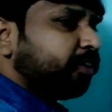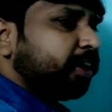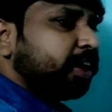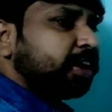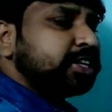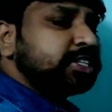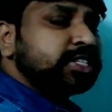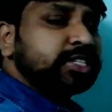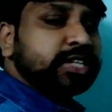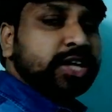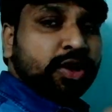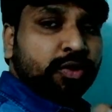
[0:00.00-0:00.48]

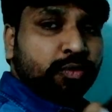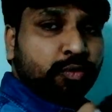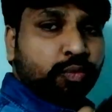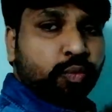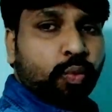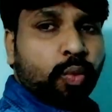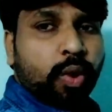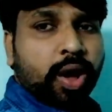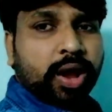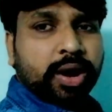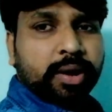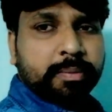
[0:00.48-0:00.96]
friends,
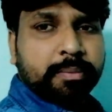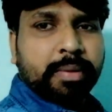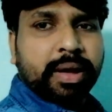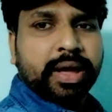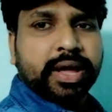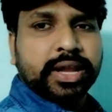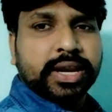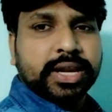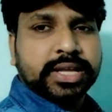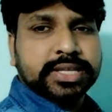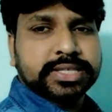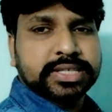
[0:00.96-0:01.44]
one
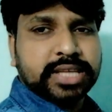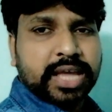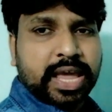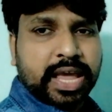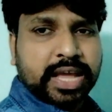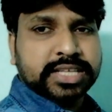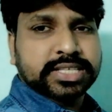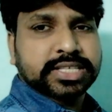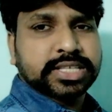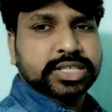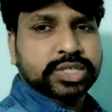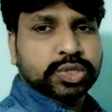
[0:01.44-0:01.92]
minus
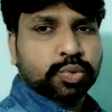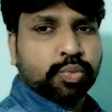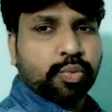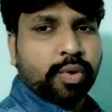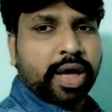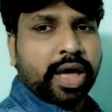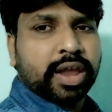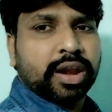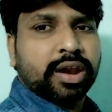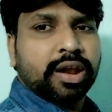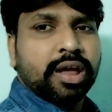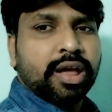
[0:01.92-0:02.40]
x
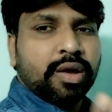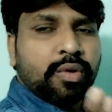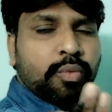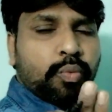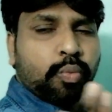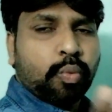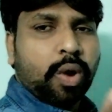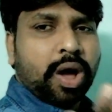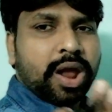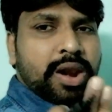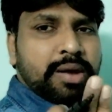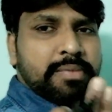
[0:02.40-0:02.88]
square.
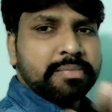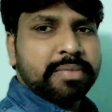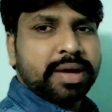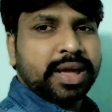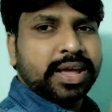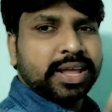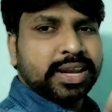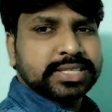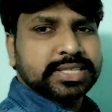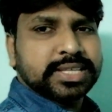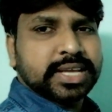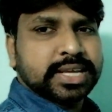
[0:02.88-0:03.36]
one
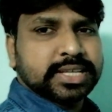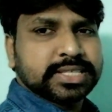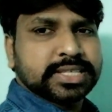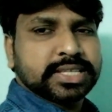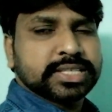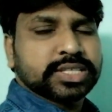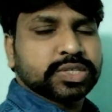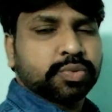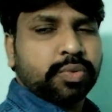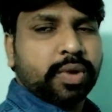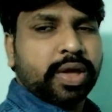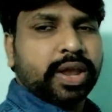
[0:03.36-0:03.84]
minus x
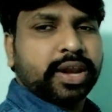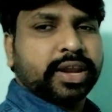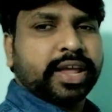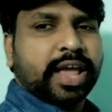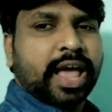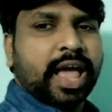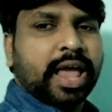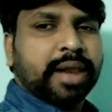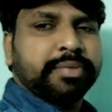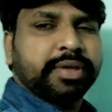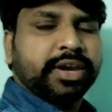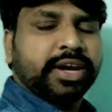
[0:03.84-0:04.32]
square
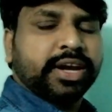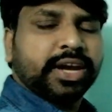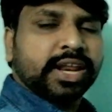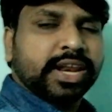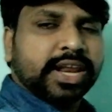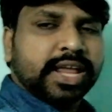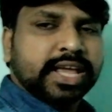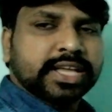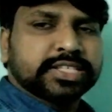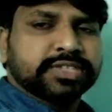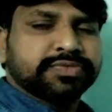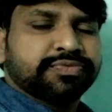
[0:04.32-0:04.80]
can be
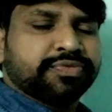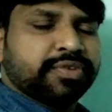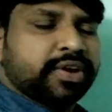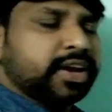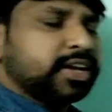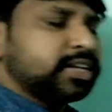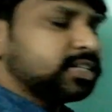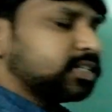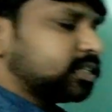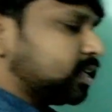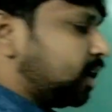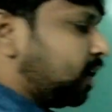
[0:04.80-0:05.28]
written as,
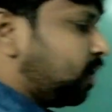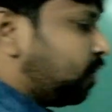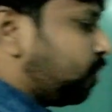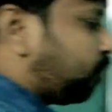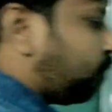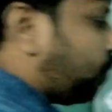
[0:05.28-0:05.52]
friends,